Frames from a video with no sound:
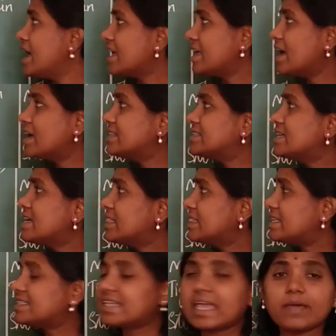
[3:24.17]
Yes,
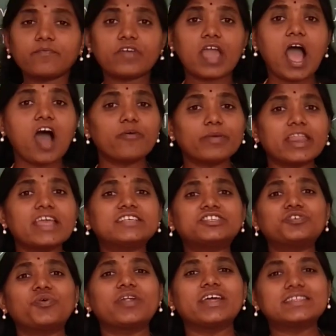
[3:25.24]
the same way. How many
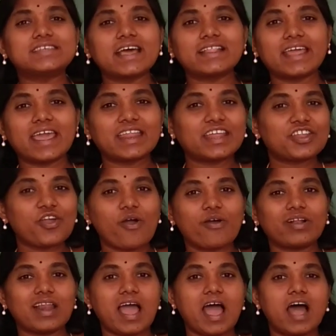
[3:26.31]
students are there in your
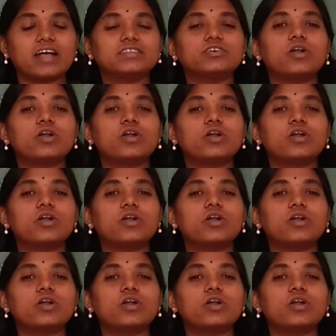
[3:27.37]
class,